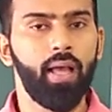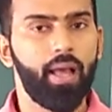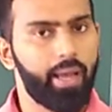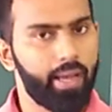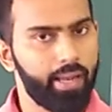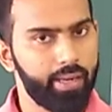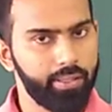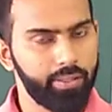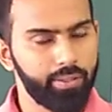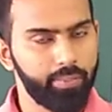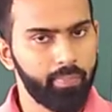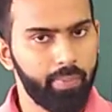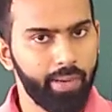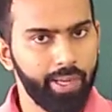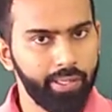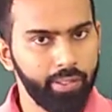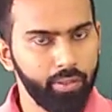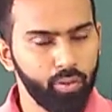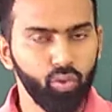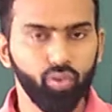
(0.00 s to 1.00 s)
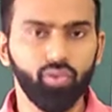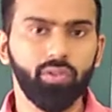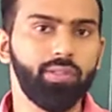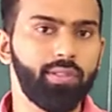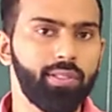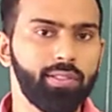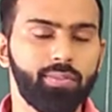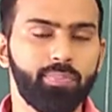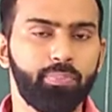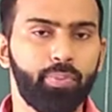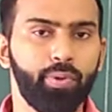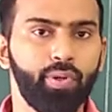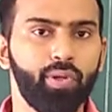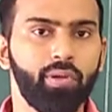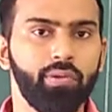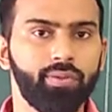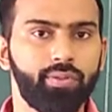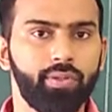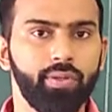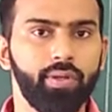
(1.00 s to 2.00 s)
And by using this
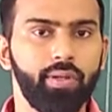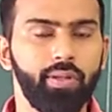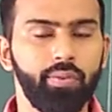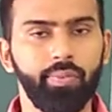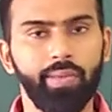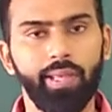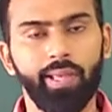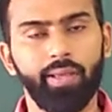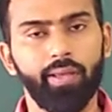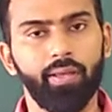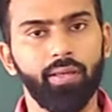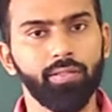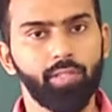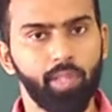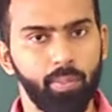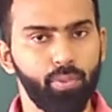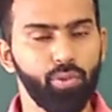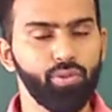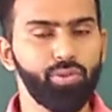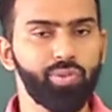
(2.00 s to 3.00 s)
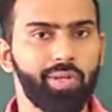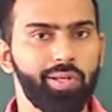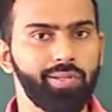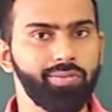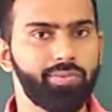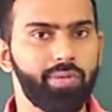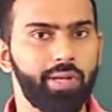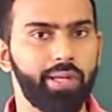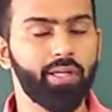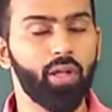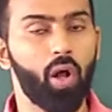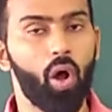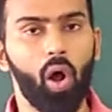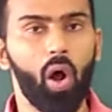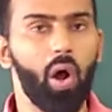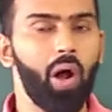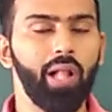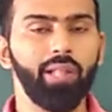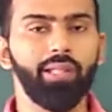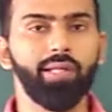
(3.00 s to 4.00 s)
particular theory, we are supposed to construct
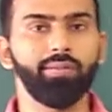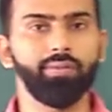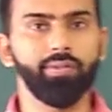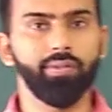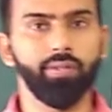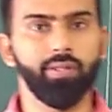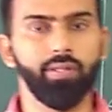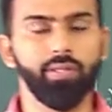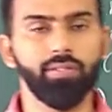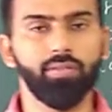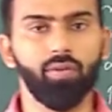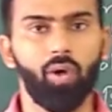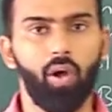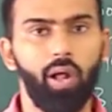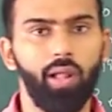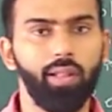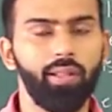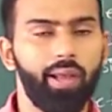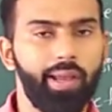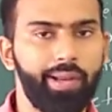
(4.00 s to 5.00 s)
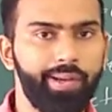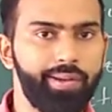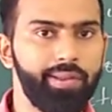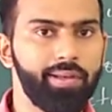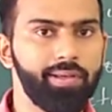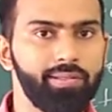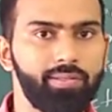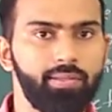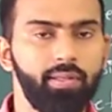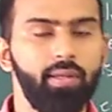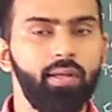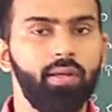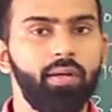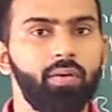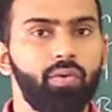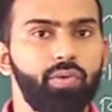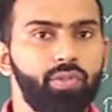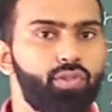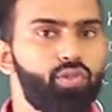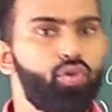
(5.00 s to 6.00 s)
all the theories, all the
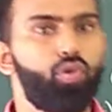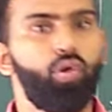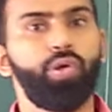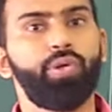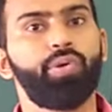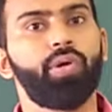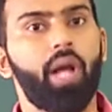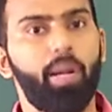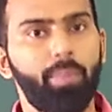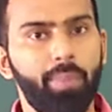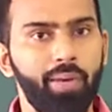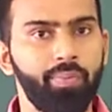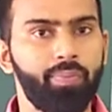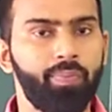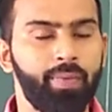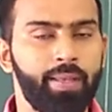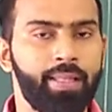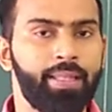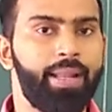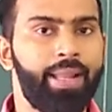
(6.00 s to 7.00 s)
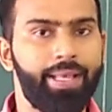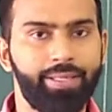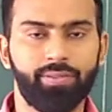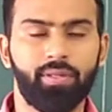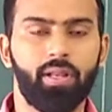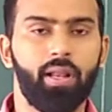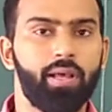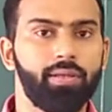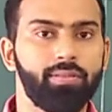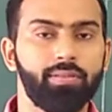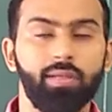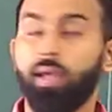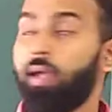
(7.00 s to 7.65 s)
ideas which is going to come up in the next class.